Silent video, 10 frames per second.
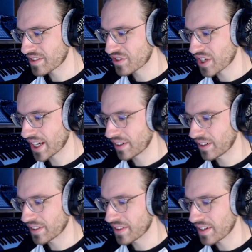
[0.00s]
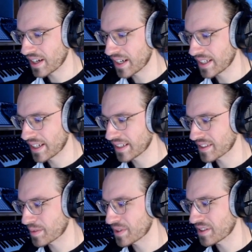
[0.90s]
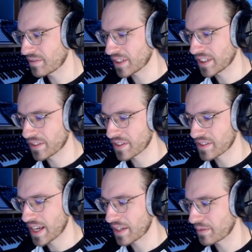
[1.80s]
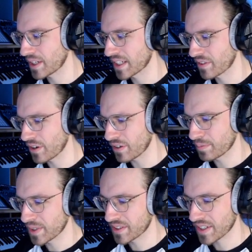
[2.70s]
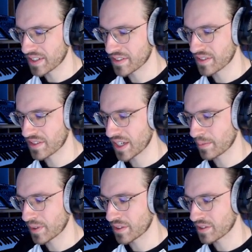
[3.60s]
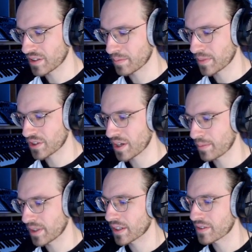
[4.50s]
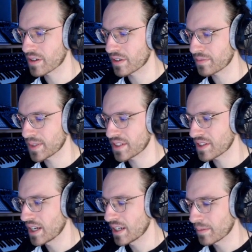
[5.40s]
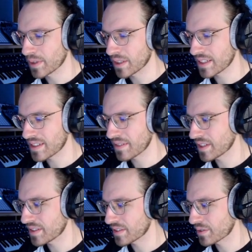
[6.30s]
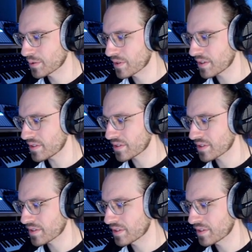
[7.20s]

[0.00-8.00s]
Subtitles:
check on the hi-hat, specifically on this head right. The offbeat stays the same. There's not much happening on the offbeat, but let's have a listen to this.